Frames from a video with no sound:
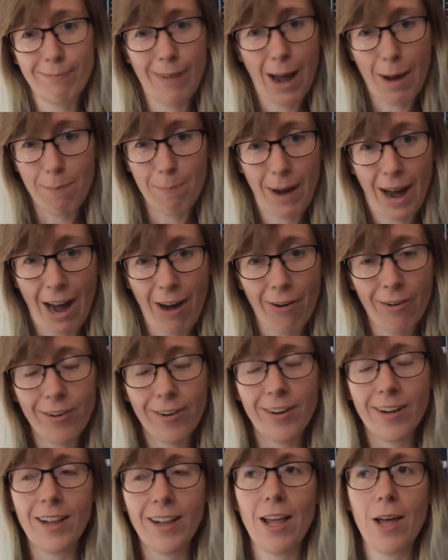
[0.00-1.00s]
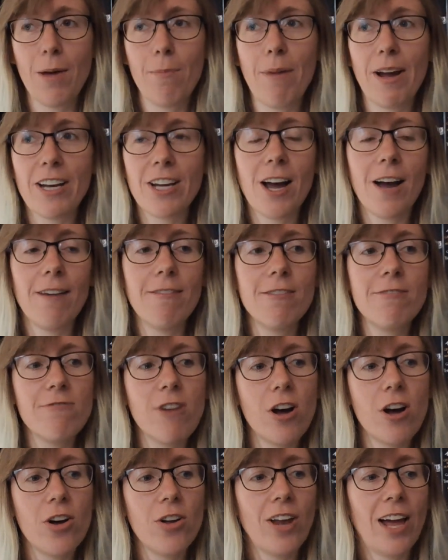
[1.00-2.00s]
about. My current
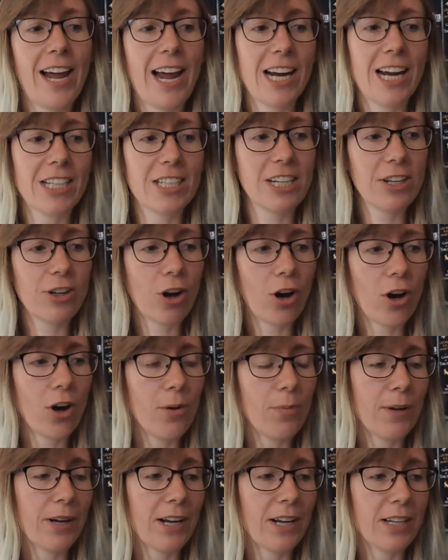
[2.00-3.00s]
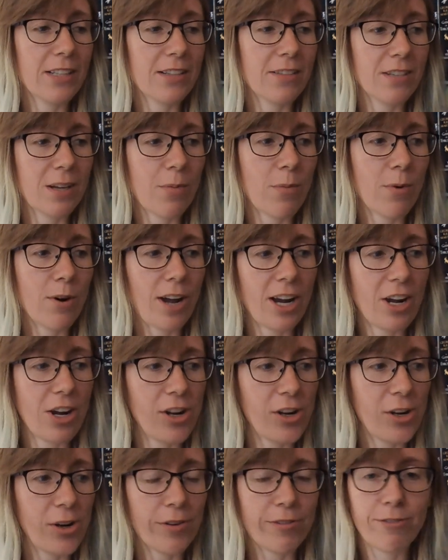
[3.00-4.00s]
role I actually got because of someone I
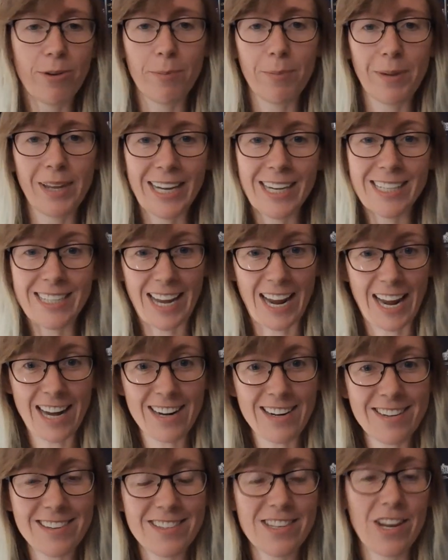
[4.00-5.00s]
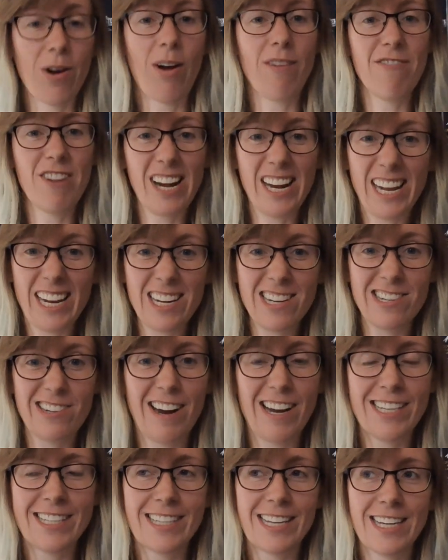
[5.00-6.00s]
know from LinkedIn. So I'm really
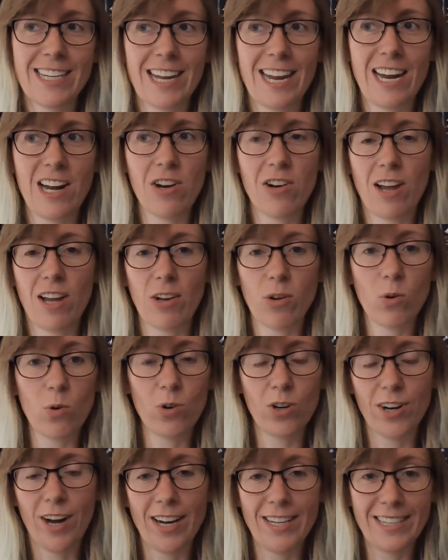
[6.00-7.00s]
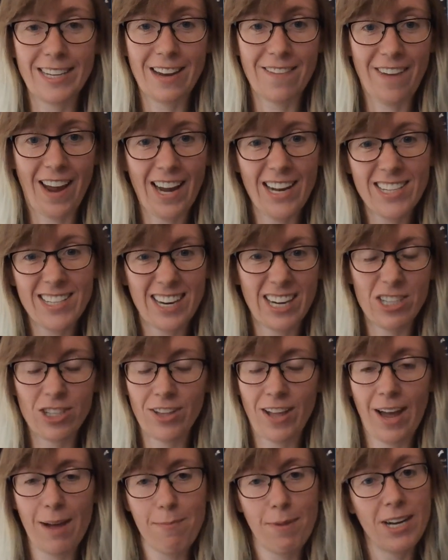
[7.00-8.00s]
interested in like organizing events. I do
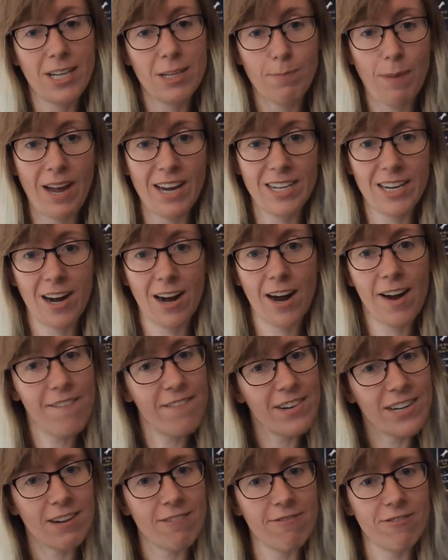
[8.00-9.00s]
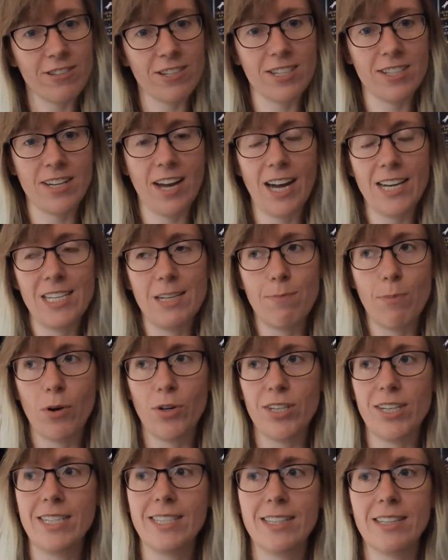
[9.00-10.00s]
that in my spare time, but different society
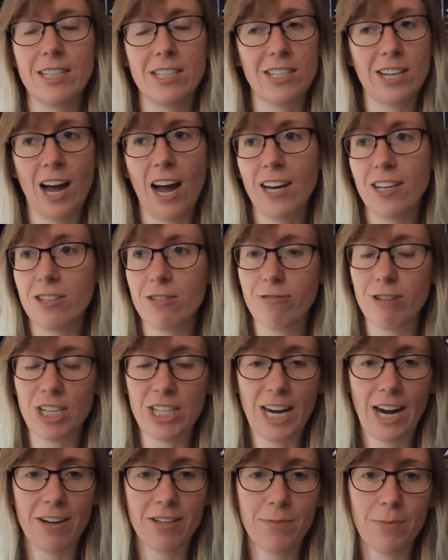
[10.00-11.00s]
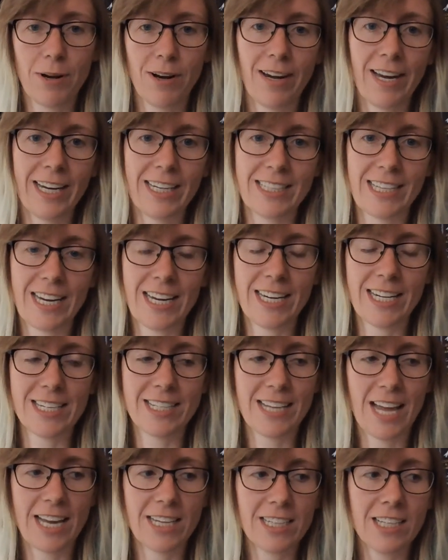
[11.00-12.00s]
bodies. And this guy just reached out to me on LinkedIn and
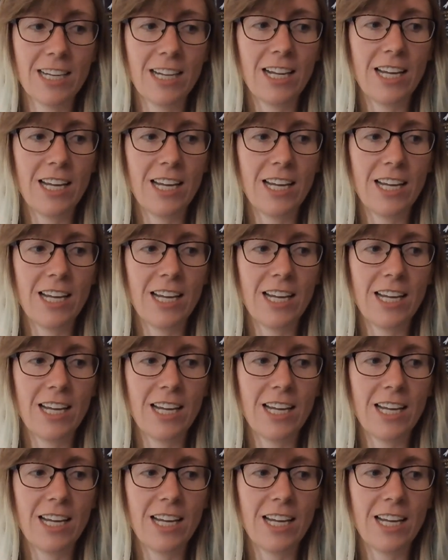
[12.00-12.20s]
said,